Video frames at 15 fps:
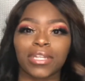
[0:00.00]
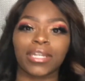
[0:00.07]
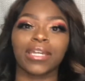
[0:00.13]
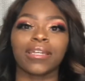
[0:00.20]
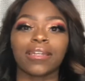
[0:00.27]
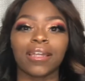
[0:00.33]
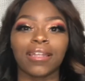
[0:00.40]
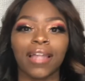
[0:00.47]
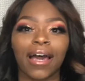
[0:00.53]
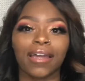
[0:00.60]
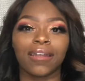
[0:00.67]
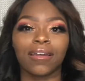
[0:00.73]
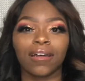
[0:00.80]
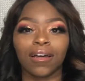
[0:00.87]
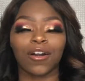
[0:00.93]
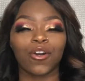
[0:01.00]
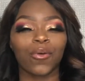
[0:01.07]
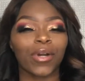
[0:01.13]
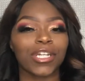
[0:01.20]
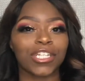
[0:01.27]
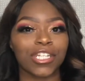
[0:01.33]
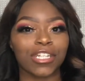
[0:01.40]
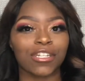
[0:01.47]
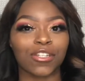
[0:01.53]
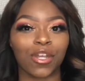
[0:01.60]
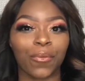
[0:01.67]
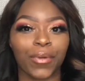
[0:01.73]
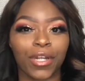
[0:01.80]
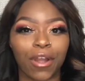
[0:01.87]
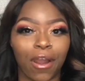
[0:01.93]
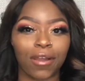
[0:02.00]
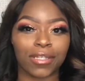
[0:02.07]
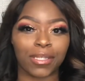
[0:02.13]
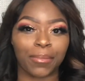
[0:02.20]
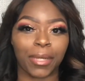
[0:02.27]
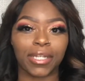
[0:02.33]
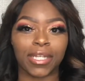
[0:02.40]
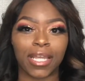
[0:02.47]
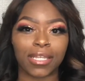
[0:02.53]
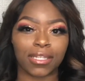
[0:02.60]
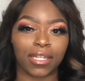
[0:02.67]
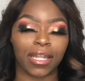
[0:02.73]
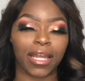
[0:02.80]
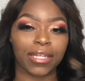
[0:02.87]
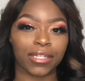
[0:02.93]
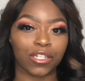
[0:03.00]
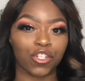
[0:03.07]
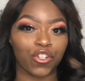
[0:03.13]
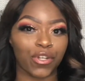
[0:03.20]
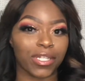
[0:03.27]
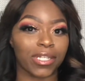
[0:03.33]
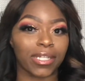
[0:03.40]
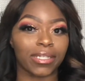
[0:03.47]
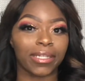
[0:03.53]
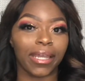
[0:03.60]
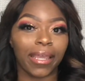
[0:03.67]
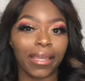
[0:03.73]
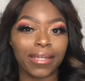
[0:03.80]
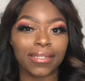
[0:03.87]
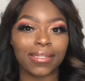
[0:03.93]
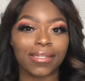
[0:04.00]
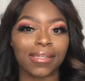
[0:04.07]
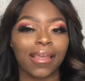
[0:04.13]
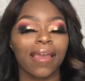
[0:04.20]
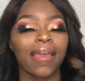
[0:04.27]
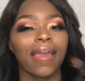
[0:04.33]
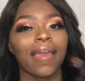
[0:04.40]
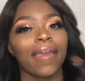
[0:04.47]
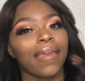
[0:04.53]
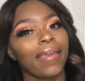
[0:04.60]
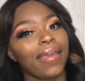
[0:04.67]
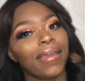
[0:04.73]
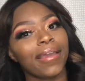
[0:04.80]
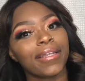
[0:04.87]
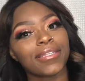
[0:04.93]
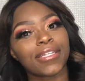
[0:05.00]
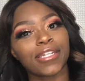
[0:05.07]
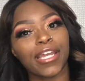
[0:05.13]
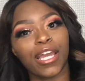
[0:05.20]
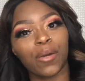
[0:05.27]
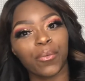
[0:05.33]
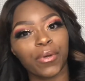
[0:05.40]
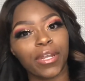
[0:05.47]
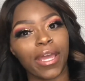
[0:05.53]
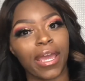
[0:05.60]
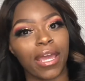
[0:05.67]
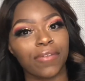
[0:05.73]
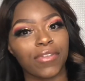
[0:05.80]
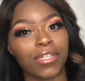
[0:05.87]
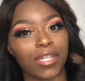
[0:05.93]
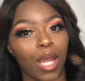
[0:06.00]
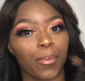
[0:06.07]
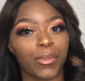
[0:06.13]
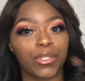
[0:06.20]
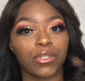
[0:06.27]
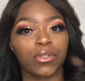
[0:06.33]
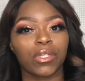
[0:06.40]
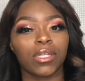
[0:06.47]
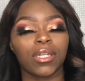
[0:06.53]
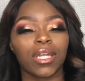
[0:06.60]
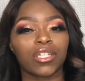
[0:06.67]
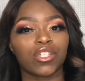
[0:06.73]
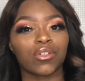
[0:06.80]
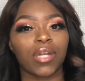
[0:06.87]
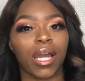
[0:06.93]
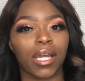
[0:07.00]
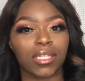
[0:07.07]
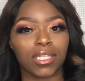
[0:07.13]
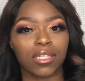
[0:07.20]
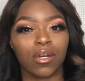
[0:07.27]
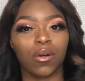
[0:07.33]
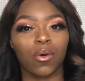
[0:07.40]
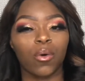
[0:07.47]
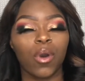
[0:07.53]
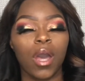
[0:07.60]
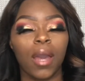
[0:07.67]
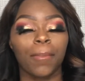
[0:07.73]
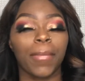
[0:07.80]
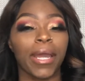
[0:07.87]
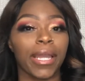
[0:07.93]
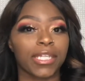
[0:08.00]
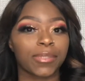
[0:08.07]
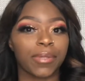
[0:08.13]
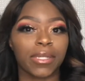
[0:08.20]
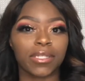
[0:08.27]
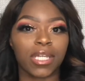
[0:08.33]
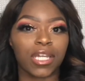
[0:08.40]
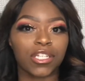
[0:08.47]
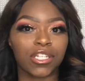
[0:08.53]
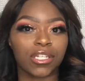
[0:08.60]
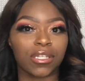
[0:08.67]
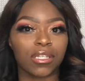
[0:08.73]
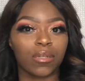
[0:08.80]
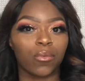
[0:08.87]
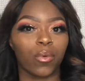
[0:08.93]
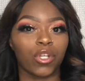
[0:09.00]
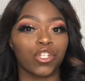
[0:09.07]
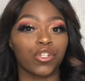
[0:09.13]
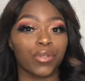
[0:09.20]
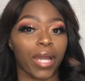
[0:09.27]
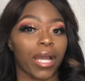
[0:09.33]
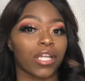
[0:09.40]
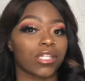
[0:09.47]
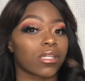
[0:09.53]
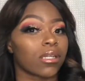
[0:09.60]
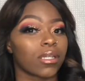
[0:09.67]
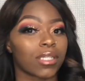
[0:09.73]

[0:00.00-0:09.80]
Getting a lot of questions on regards to my dance class, Intrinsic Dance, and today I want to have this opportunity to let you guys know my expectations and what you guys should